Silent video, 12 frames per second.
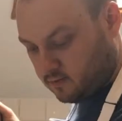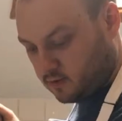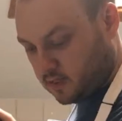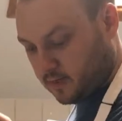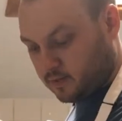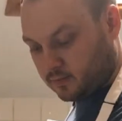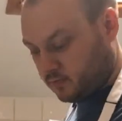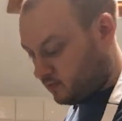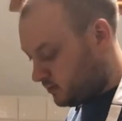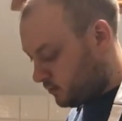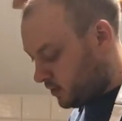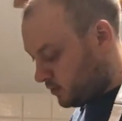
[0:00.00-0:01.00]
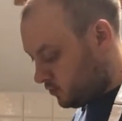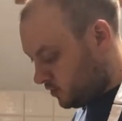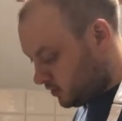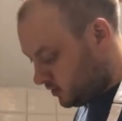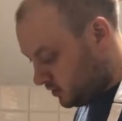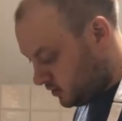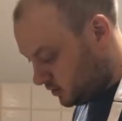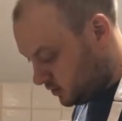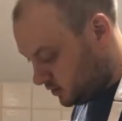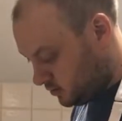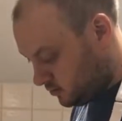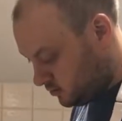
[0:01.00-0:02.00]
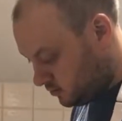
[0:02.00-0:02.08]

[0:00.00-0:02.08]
4 tablespoons of boiling water, so